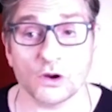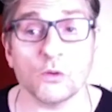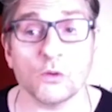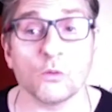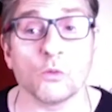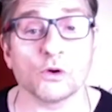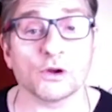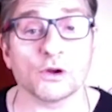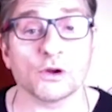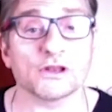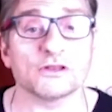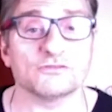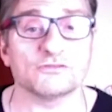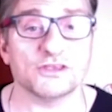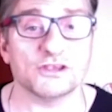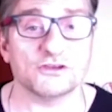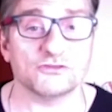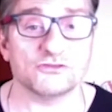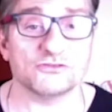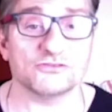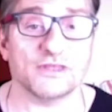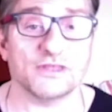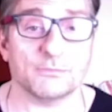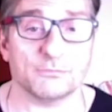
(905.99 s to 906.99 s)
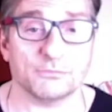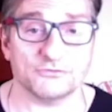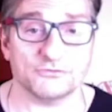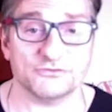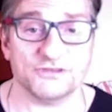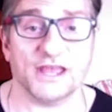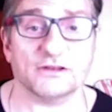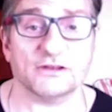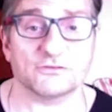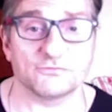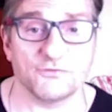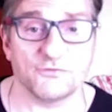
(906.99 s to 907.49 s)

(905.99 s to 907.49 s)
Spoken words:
organizations that protect